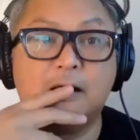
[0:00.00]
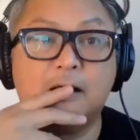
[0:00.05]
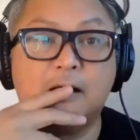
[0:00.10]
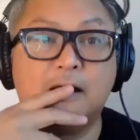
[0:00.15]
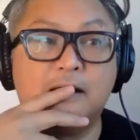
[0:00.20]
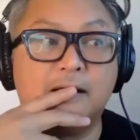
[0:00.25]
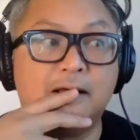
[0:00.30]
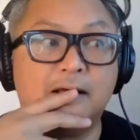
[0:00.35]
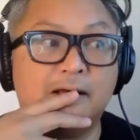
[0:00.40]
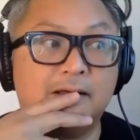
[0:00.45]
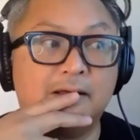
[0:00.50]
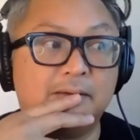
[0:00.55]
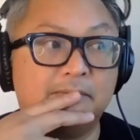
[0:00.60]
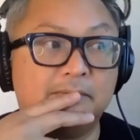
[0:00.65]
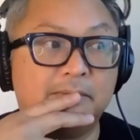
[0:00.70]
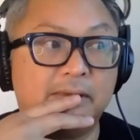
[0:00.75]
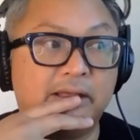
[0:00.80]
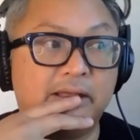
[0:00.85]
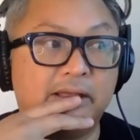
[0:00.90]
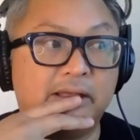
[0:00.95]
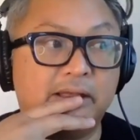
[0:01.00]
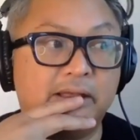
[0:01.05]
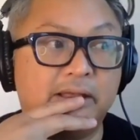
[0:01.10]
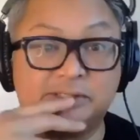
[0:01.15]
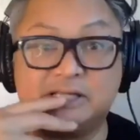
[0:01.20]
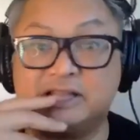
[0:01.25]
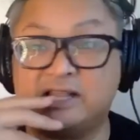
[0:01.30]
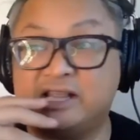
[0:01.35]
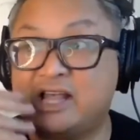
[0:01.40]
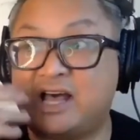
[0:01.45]
Um, uh-huh. there was a
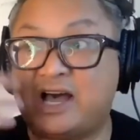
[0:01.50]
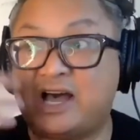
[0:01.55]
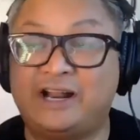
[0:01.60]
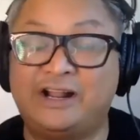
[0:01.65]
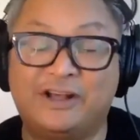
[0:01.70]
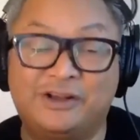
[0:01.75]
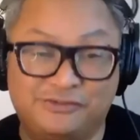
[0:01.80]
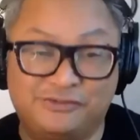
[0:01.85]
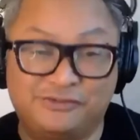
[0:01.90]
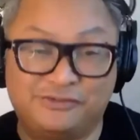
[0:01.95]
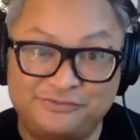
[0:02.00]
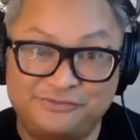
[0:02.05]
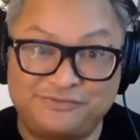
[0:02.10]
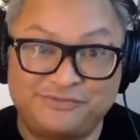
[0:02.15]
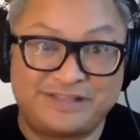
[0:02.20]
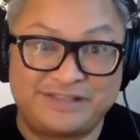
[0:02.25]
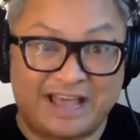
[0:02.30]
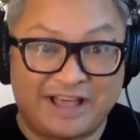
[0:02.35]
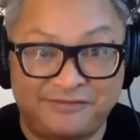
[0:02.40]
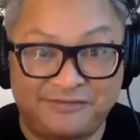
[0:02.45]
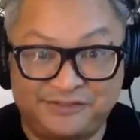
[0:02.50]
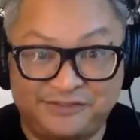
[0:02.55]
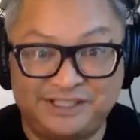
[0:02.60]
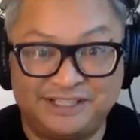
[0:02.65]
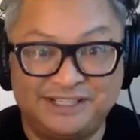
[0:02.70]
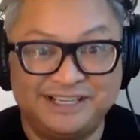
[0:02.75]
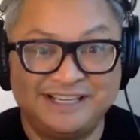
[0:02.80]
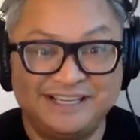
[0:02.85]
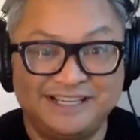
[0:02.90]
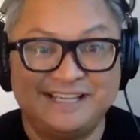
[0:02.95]
lot of
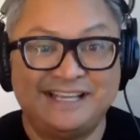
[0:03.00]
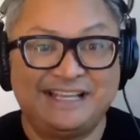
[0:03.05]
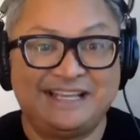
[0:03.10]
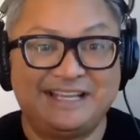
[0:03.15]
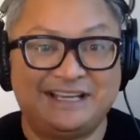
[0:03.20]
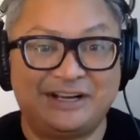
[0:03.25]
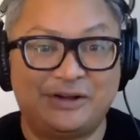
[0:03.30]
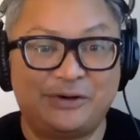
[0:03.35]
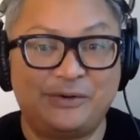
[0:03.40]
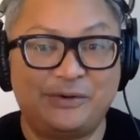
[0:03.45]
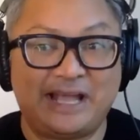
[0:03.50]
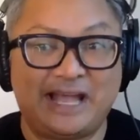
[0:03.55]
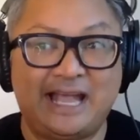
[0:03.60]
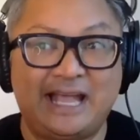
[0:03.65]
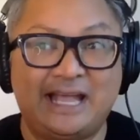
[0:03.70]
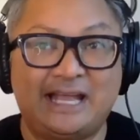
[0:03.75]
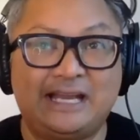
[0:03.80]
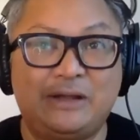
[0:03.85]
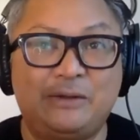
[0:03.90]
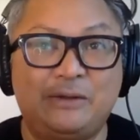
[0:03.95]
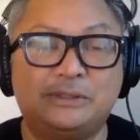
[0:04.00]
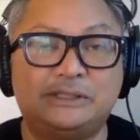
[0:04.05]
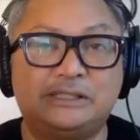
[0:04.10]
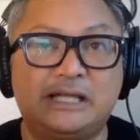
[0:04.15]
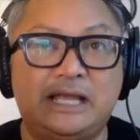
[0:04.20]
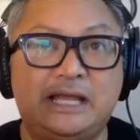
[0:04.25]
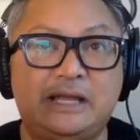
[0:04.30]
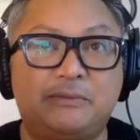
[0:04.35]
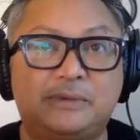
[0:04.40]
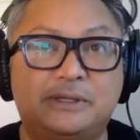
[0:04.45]
theft you know and it was
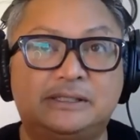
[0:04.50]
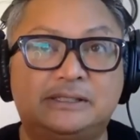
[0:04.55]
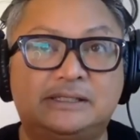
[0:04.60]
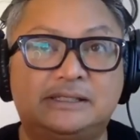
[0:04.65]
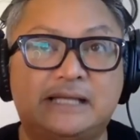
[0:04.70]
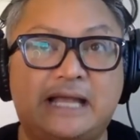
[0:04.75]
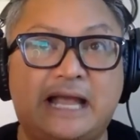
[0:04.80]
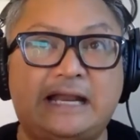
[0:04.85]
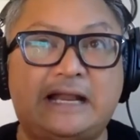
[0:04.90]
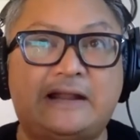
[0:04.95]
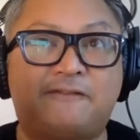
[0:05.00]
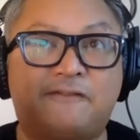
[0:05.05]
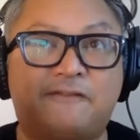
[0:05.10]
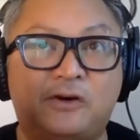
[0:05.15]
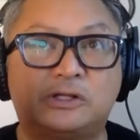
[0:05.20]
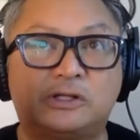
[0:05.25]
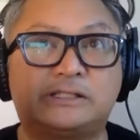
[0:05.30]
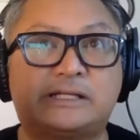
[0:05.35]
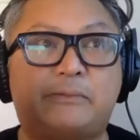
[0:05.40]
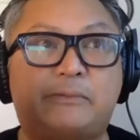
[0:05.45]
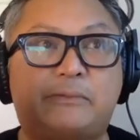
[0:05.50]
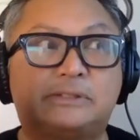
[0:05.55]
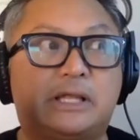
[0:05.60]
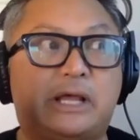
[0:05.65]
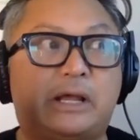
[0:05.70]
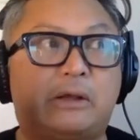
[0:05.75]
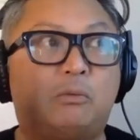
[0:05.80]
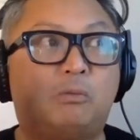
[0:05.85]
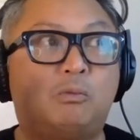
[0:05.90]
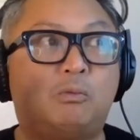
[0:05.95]
it was and at first i was
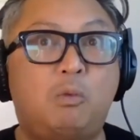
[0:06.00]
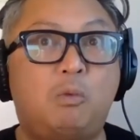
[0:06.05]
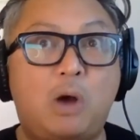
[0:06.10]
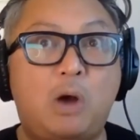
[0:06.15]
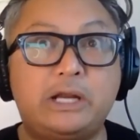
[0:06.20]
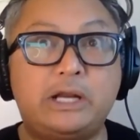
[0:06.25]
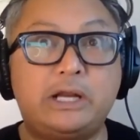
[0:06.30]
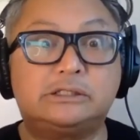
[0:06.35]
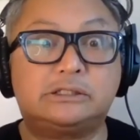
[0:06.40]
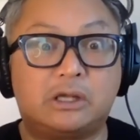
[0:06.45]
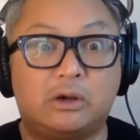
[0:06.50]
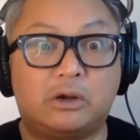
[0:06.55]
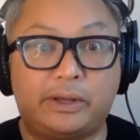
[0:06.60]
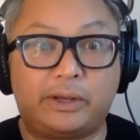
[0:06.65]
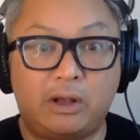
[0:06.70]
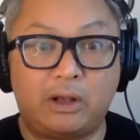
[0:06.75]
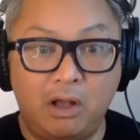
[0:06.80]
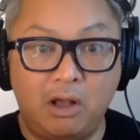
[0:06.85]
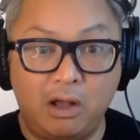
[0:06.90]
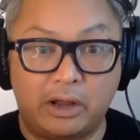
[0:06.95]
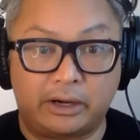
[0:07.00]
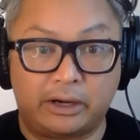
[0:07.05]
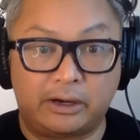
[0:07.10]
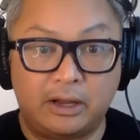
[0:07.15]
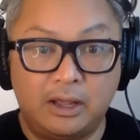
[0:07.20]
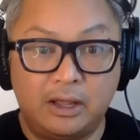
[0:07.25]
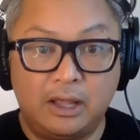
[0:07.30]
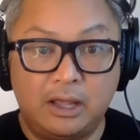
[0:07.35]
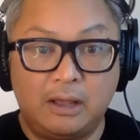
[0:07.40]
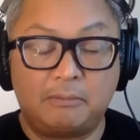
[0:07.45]
like what is going on
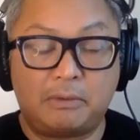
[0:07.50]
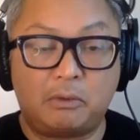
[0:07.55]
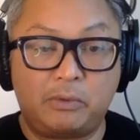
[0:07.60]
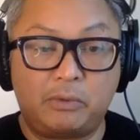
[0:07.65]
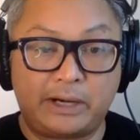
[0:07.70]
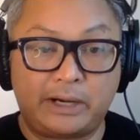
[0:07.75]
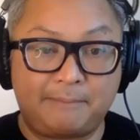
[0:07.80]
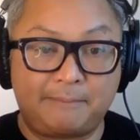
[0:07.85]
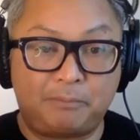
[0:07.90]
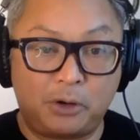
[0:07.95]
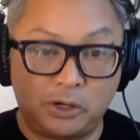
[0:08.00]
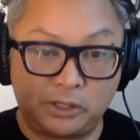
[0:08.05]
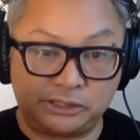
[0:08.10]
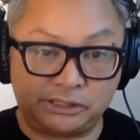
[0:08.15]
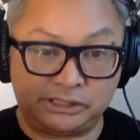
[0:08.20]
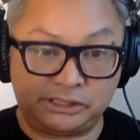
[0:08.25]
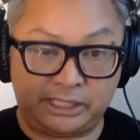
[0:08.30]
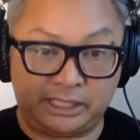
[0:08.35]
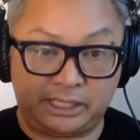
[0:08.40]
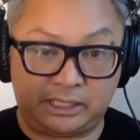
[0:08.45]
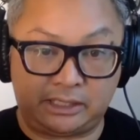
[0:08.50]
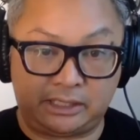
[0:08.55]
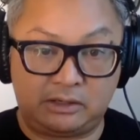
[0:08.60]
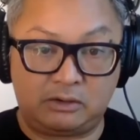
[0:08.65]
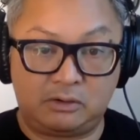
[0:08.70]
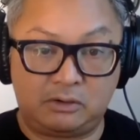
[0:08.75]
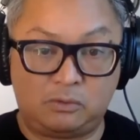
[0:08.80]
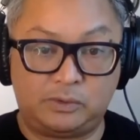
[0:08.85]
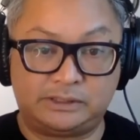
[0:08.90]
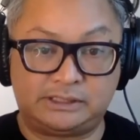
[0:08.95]
but when i pushed in
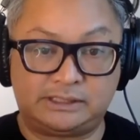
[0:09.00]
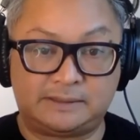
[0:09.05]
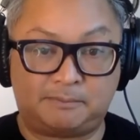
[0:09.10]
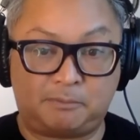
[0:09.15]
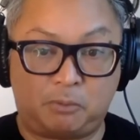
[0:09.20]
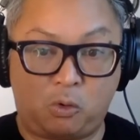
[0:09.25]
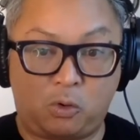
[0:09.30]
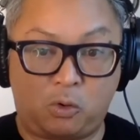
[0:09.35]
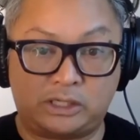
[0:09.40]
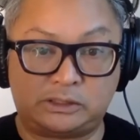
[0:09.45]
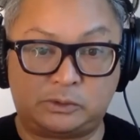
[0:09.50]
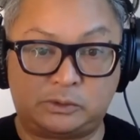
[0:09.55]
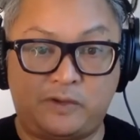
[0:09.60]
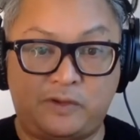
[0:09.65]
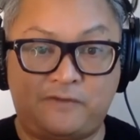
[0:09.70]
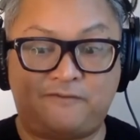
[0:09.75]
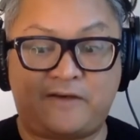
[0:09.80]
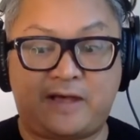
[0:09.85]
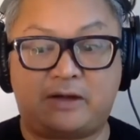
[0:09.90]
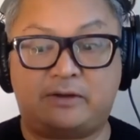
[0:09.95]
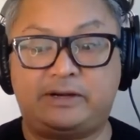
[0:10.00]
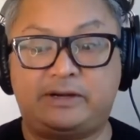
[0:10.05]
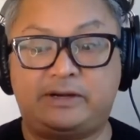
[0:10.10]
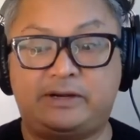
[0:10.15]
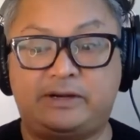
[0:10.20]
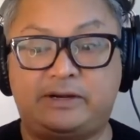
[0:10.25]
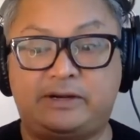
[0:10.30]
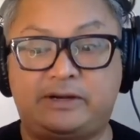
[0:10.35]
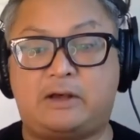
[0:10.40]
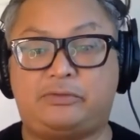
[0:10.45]
with supports we found
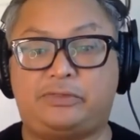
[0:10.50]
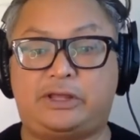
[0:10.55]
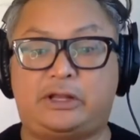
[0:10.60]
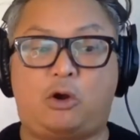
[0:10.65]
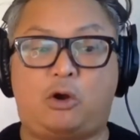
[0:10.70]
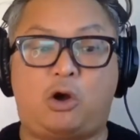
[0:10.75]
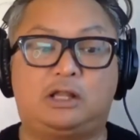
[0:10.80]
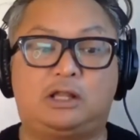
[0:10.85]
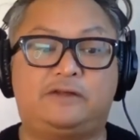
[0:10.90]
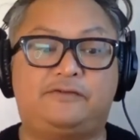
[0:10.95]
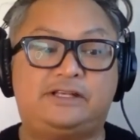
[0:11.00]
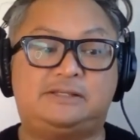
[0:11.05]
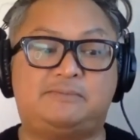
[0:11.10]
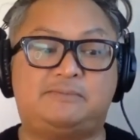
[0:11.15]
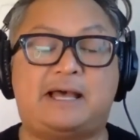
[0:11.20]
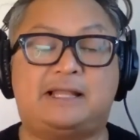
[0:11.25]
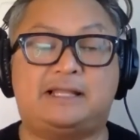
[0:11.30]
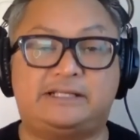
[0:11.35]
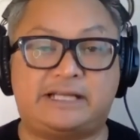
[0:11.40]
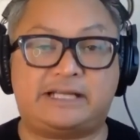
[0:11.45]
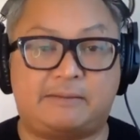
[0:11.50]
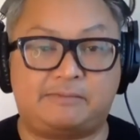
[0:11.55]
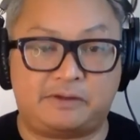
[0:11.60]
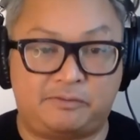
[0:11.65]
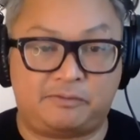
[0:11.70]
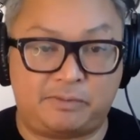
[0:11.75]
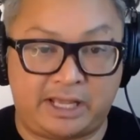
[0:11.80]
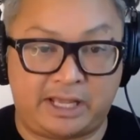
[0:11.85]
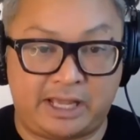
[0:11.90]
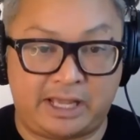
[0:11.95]
out that all of these maladaptive
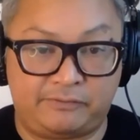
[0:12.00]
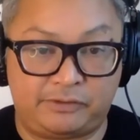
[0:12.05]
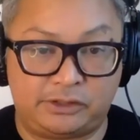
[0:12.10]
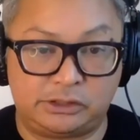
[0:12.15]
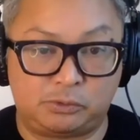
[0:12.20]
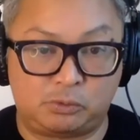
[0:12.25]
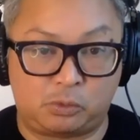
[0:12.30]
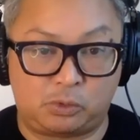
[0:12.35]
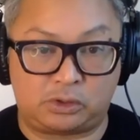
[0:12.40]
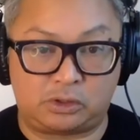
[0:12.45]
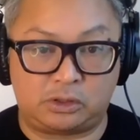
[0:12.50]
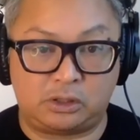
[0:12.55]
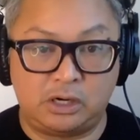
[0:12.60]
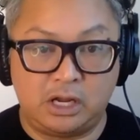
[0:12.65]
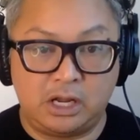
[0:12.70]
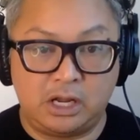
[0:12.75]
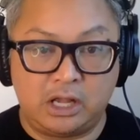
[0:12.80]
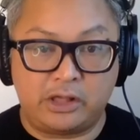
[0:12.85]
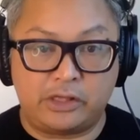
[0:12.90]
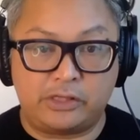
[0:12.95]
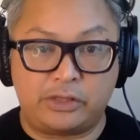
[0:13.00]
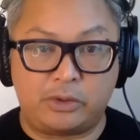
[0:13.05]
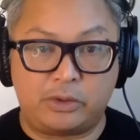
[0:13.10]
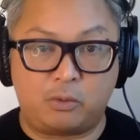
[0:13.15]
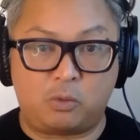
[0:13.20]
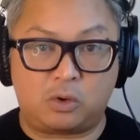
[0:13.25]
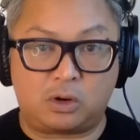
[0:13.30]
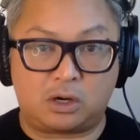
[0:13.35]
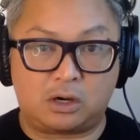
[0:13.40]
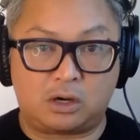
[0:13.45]
behaviors were
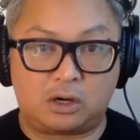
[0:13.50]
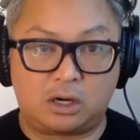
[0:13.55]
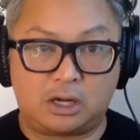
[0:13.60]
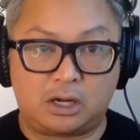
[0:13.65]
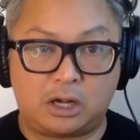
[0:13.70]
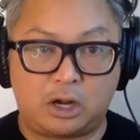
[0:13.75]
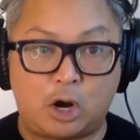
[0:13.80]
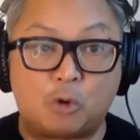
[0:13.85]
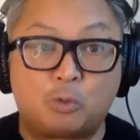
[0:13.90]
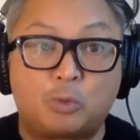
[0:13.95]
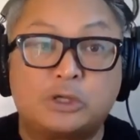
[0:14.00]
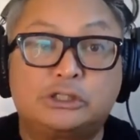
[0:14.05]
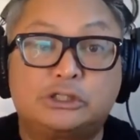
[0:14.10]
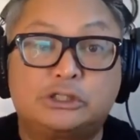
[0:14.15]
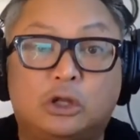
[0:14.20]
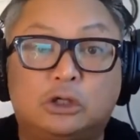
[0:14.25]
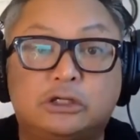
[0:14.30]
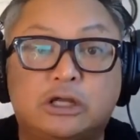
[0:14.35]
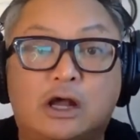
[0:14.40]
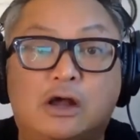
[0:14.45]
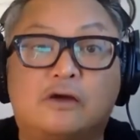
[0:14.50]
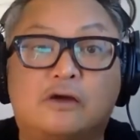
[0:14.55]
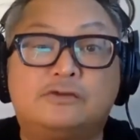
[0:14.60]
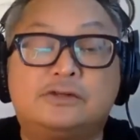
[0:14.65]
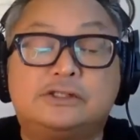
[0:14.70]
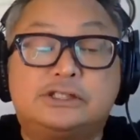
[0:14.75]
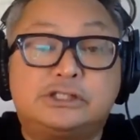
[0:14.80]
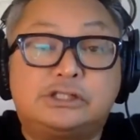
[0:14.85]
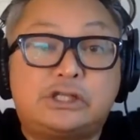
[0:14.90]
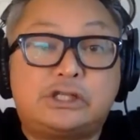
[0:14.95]
were a result of
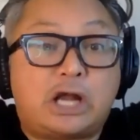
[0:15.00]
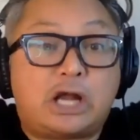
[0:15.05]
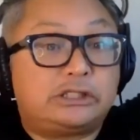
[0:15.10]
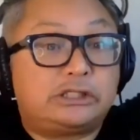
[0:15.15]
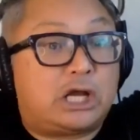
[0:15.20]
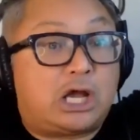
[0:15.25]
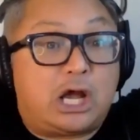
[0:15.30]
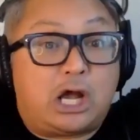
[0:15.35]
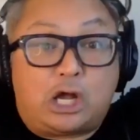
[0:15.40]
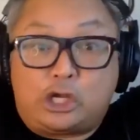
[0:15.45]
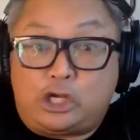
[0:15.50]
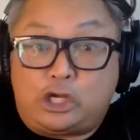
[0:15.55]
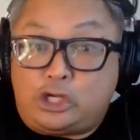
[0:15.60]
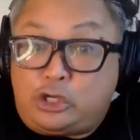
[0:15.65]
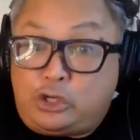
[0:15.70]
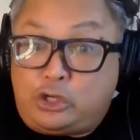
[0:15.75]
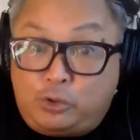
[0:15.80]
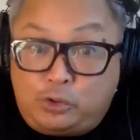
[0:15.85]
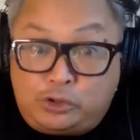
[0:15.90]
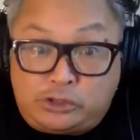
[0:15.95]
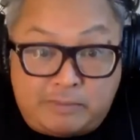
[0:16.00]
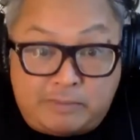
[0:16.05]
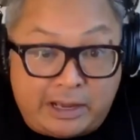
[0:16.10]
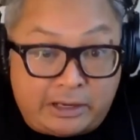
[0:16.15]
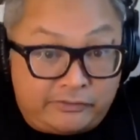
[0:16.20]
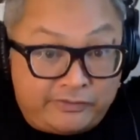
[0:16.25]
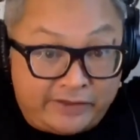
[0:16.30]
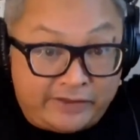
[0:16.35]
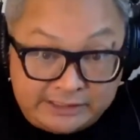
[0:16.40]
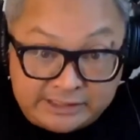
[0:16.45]
such a huge
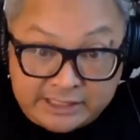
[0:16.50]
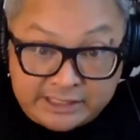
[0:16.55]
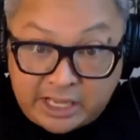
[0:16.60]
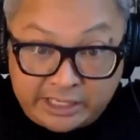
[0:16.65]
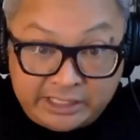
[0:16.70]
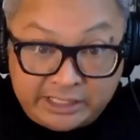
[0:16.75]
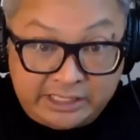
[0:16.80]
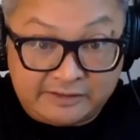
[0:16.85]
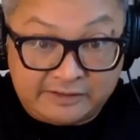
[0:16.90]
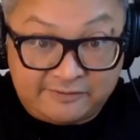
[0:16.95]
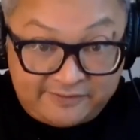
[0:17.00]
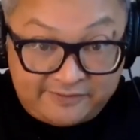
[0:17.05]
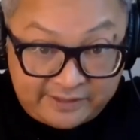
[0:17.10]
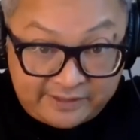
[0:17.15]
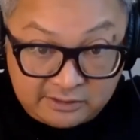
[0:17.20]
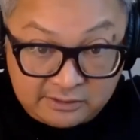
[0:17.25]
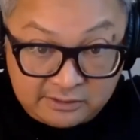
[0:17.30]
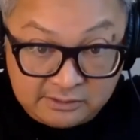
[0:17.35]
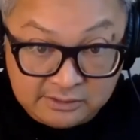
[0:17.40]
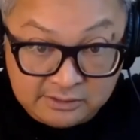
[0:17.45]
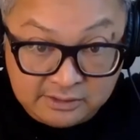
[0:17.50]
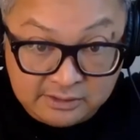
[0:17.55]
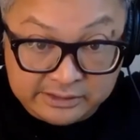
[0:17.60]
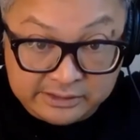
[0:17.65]
amount of anxiety and fear mm-hmm.